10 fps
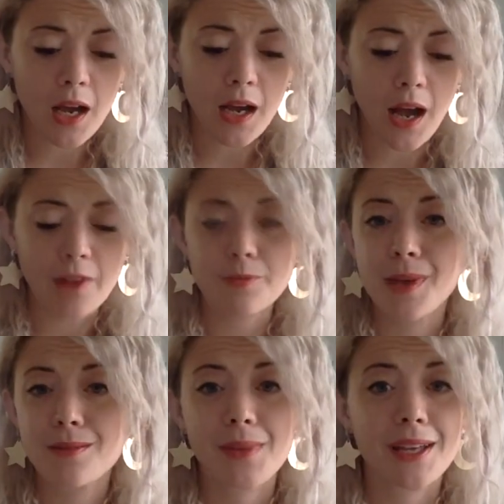I've
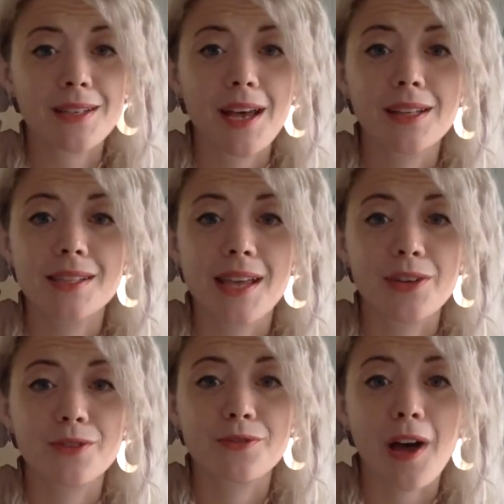made mandalas out
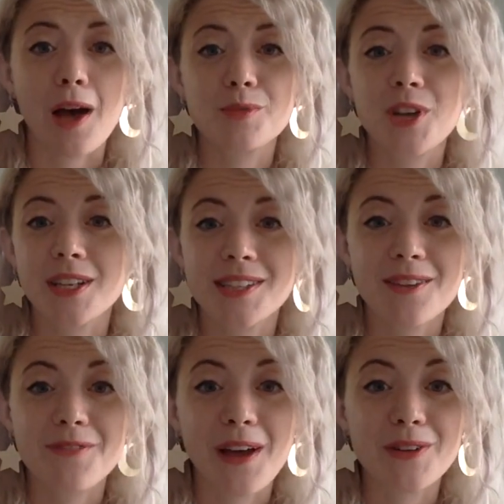of objects I
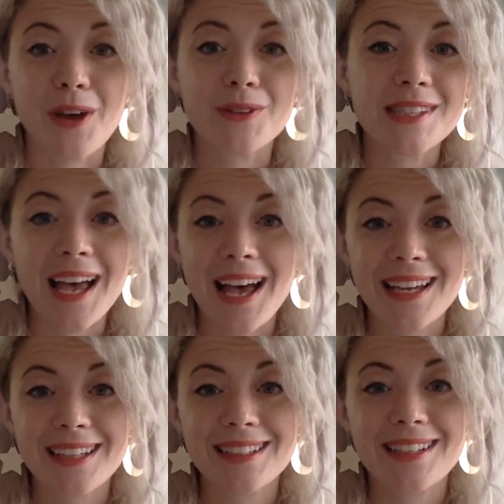found
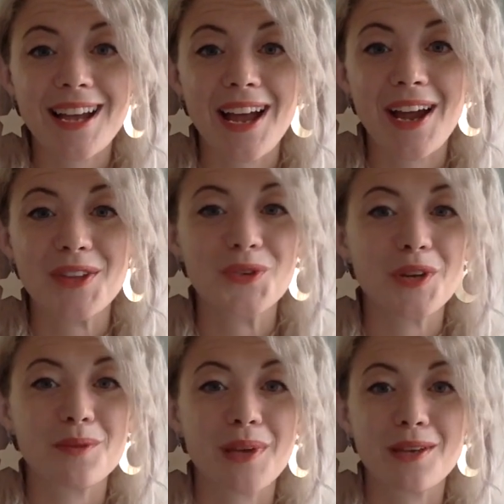outside. You
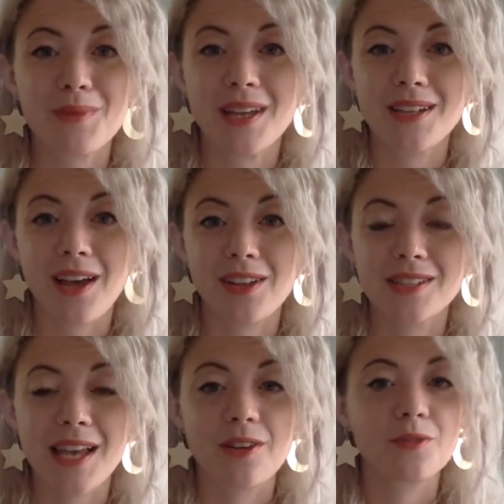can make
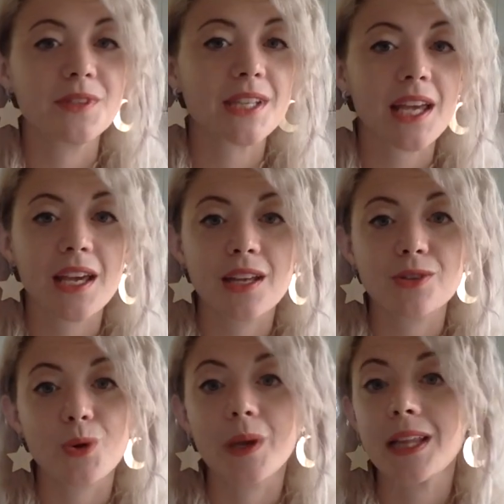mandalas out of
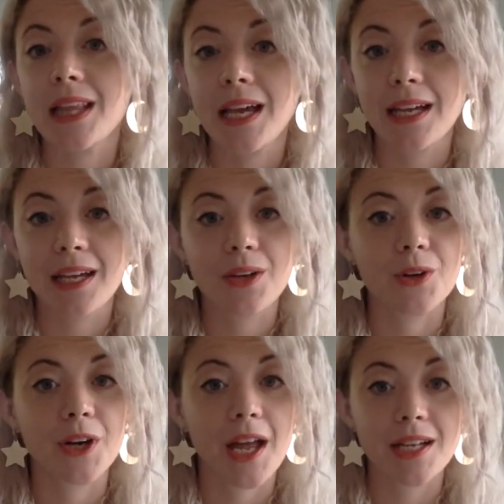sand or clay
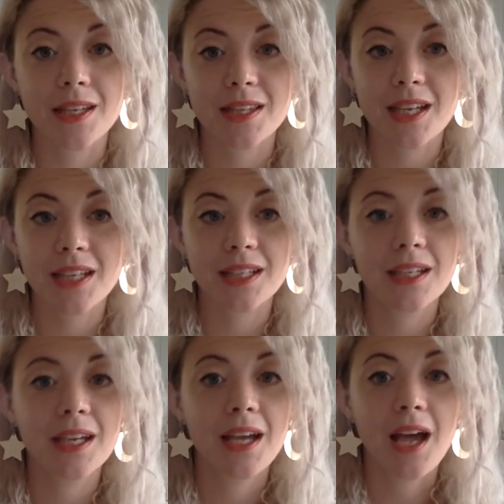or anything.
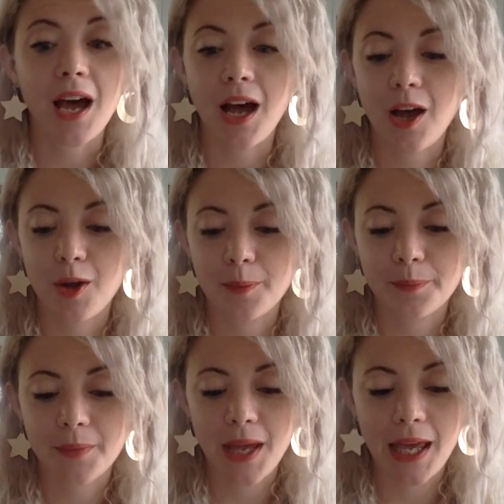
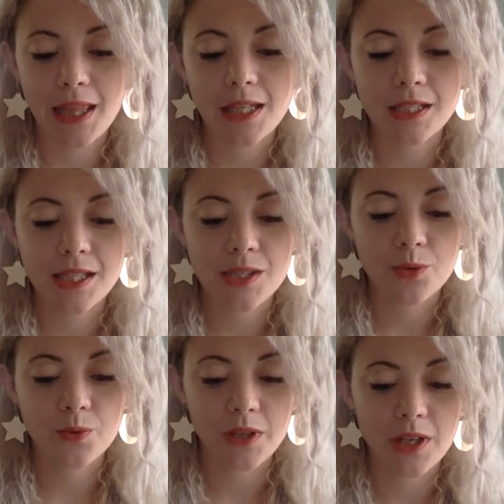And this is a
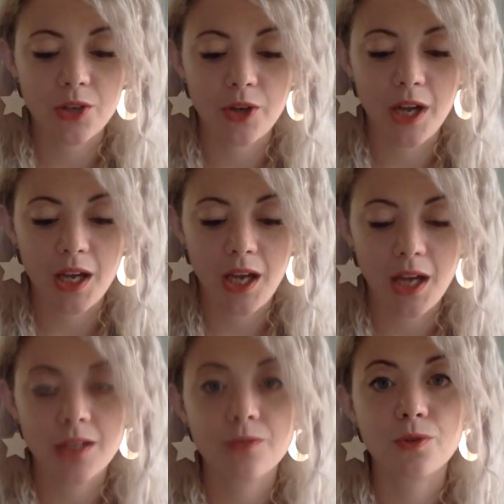really great
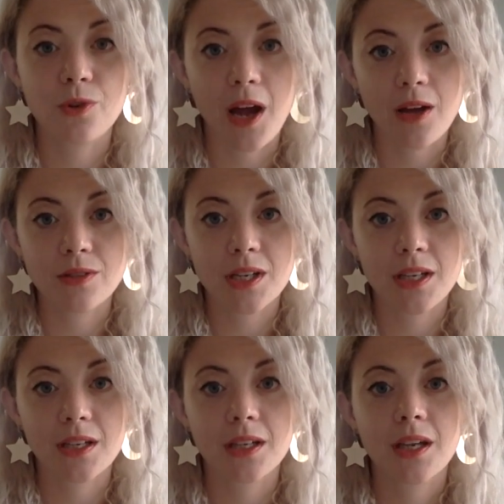kind of
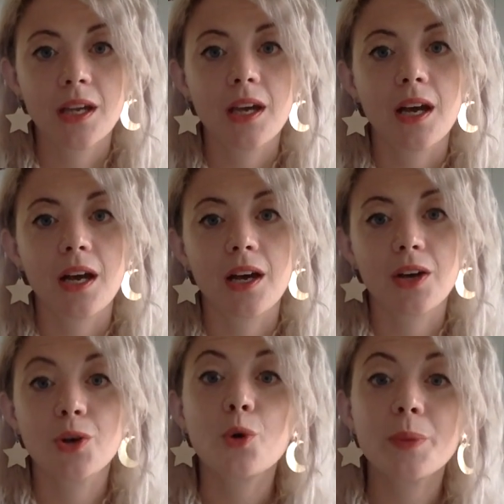grounding
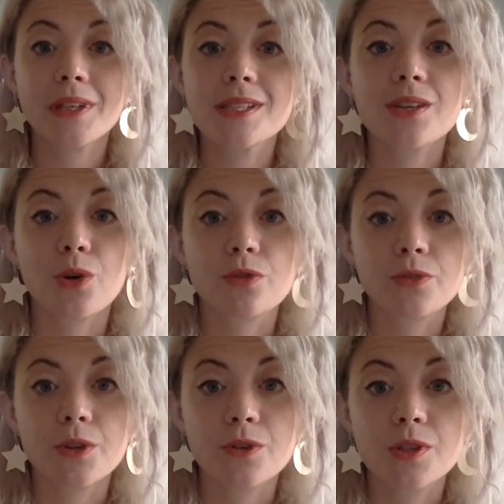coping skill for
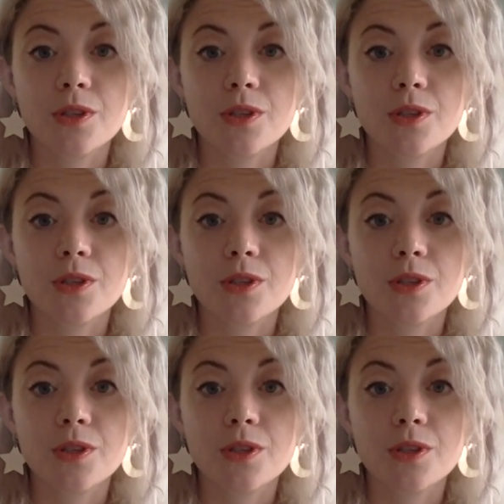you to